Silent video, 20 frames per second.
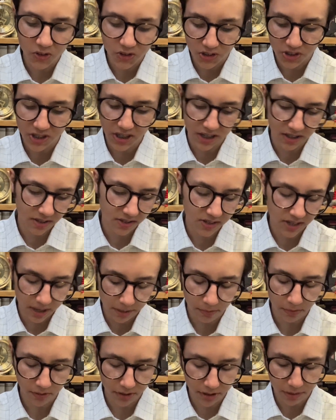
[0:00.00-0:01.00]
just say the
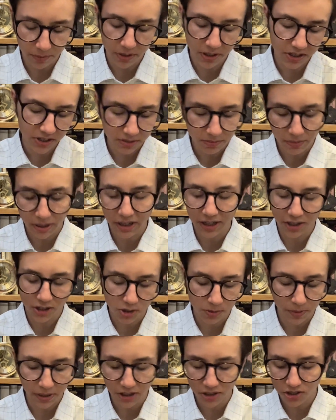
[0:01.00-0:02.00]
same three words and make it a
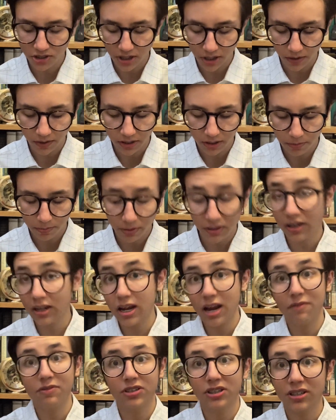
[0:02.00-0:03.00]
speech, Tony. But
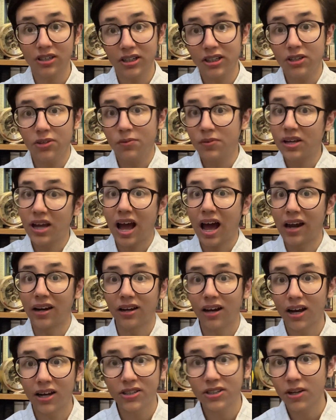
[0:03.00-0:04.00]
evidently you can.
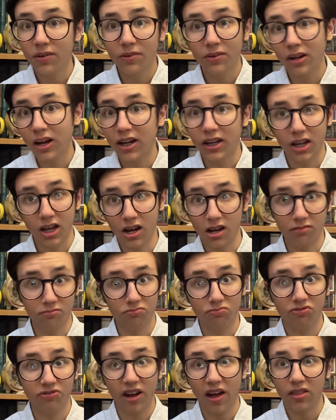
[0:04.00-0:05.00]
I can't
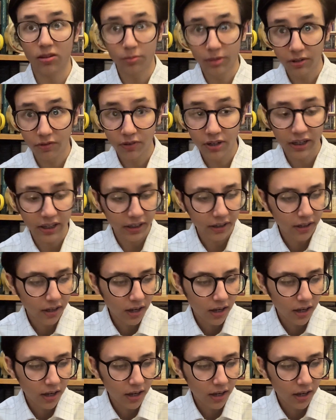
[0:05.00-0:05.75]
fathom it, really.